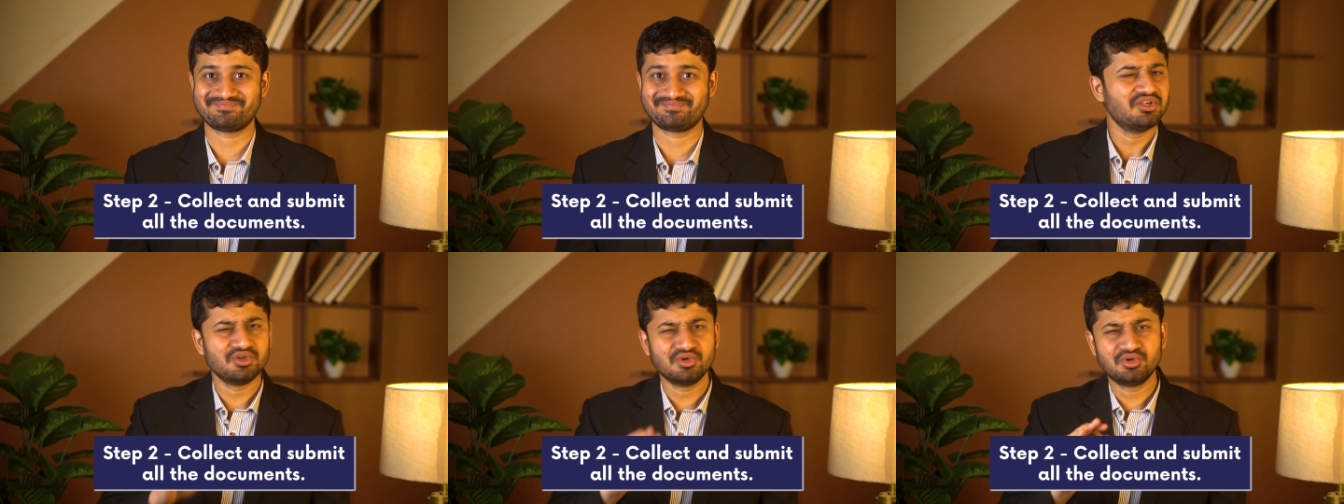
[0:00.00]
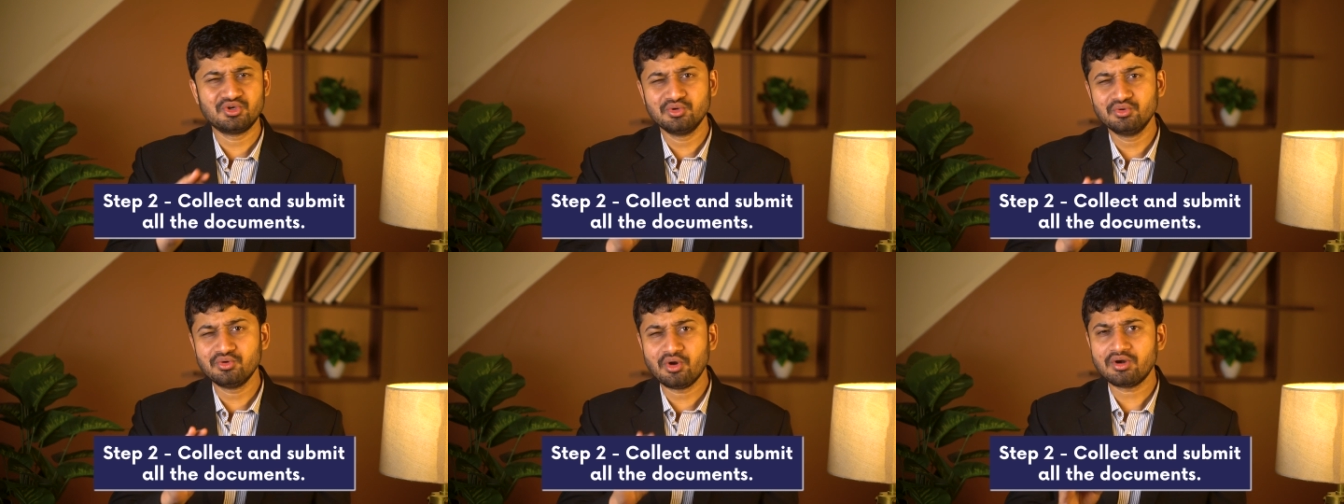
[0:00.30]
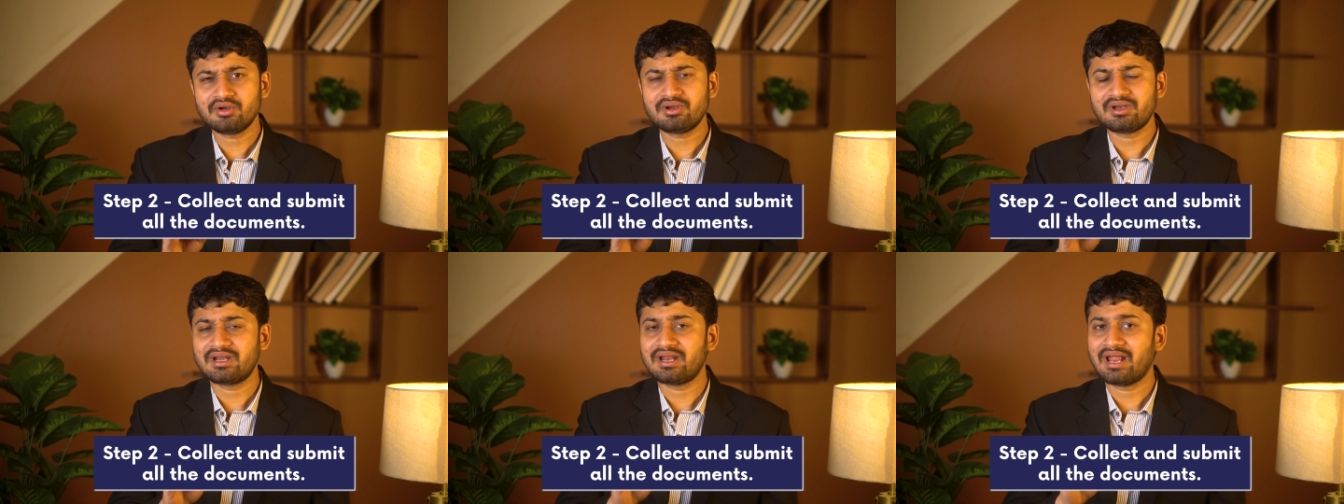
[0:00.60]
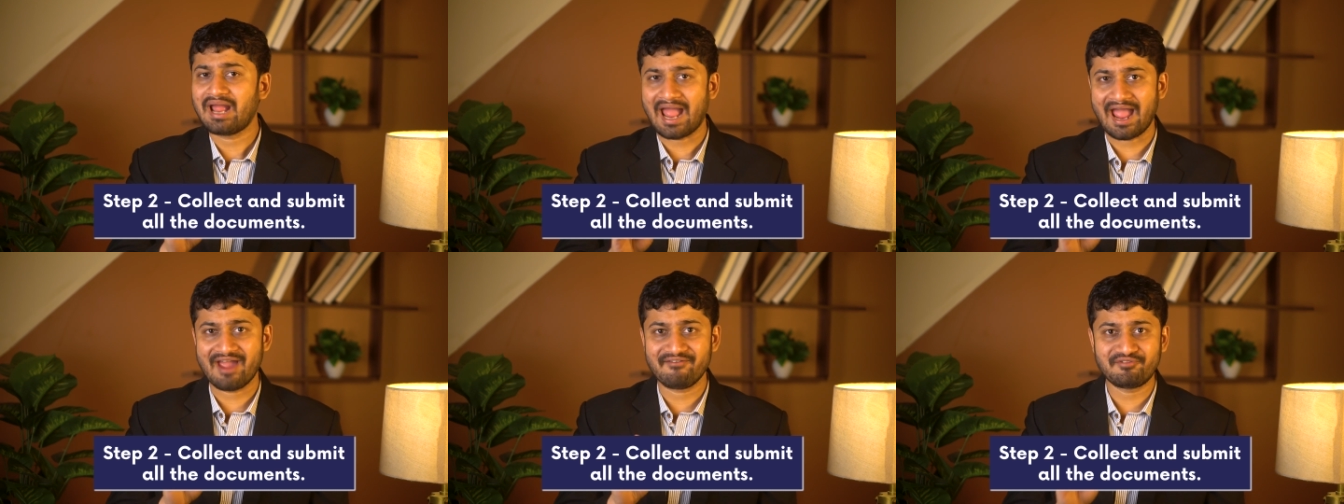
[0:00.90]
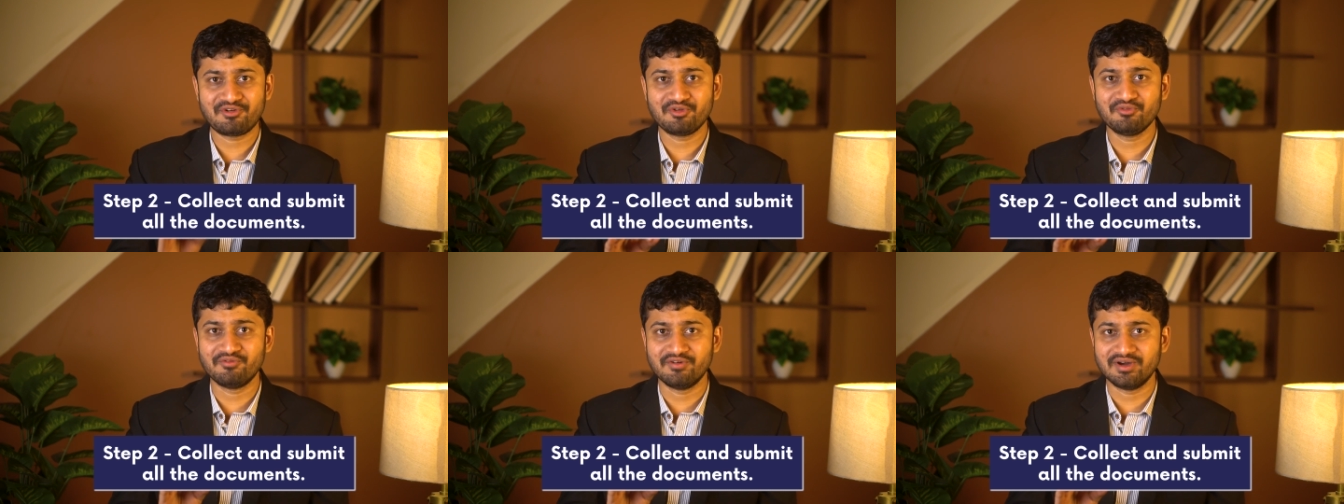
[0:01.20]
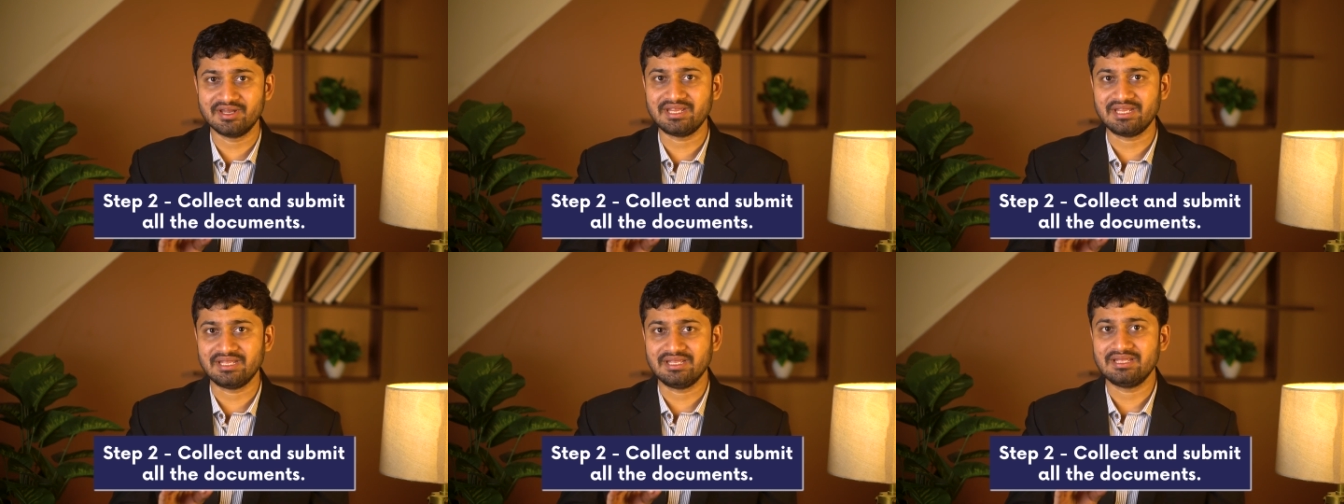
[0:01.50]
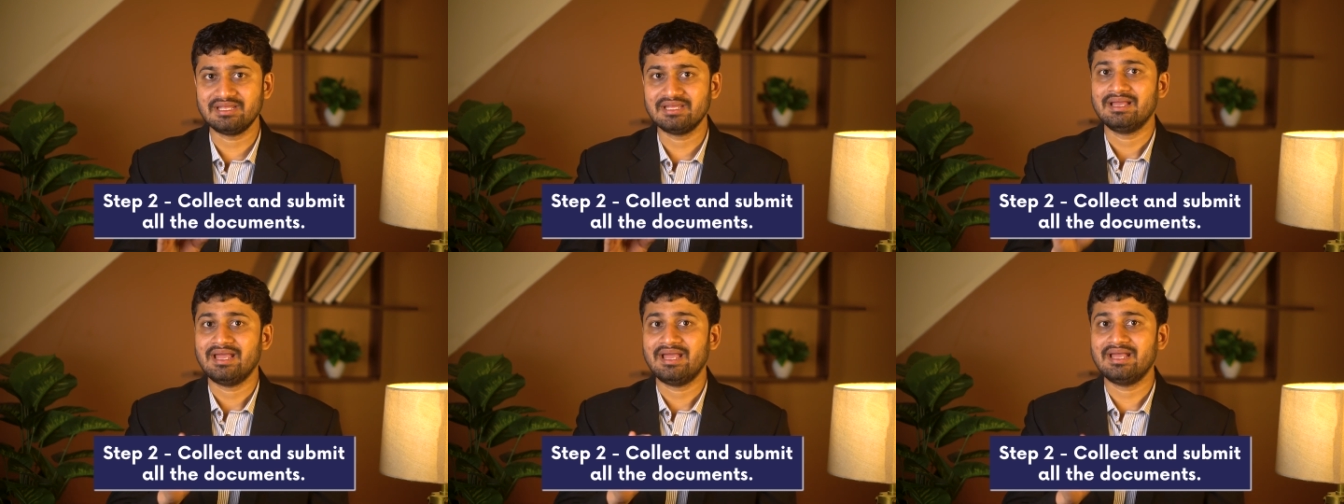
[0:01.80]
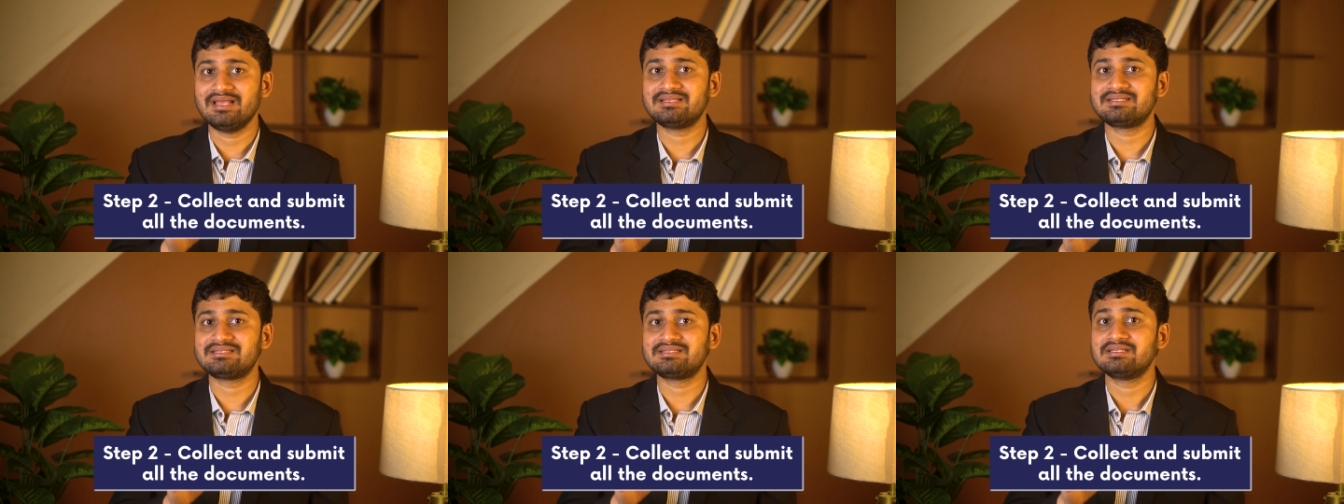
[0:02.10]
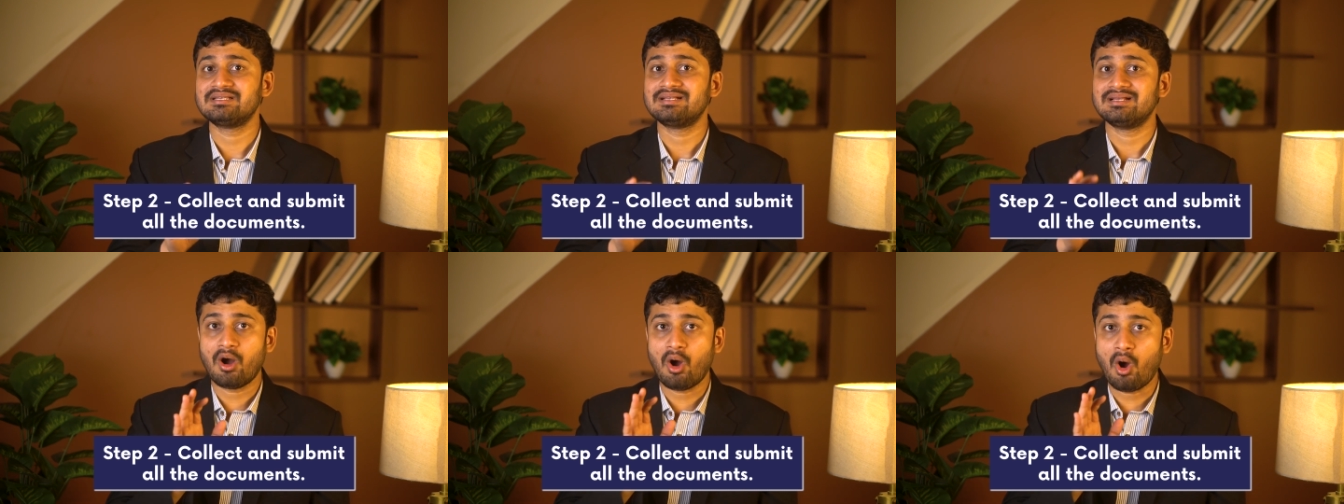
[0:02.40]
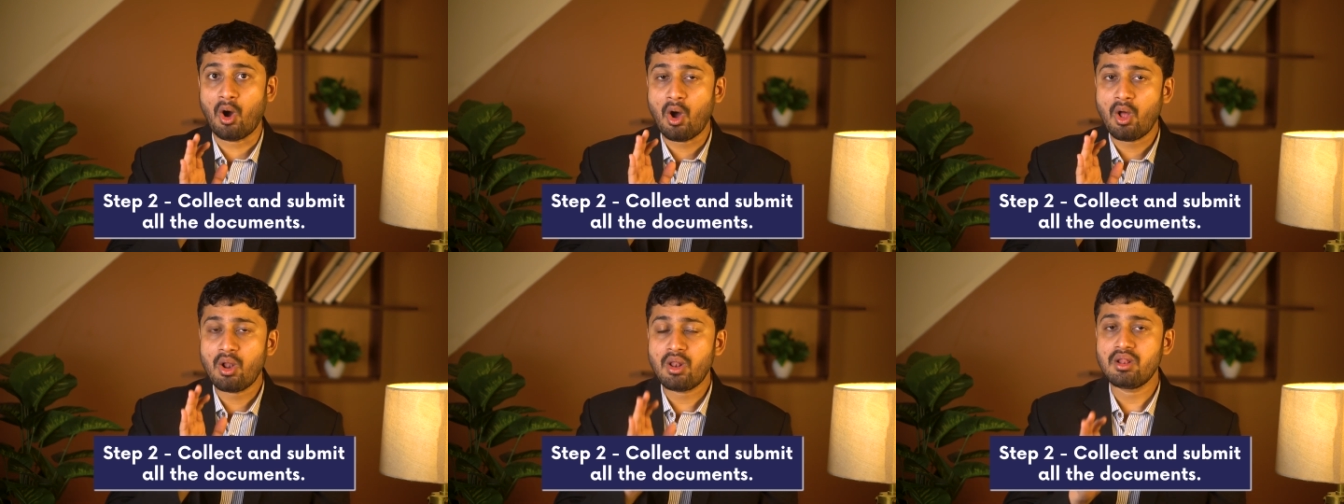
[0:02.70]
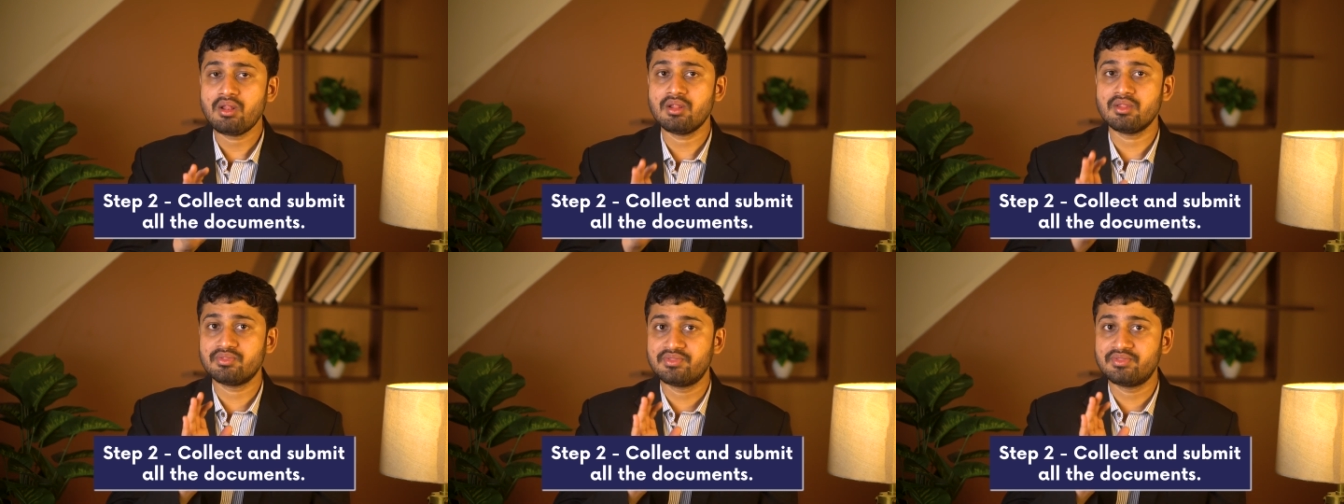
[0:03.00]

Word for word: You do not have to worry as all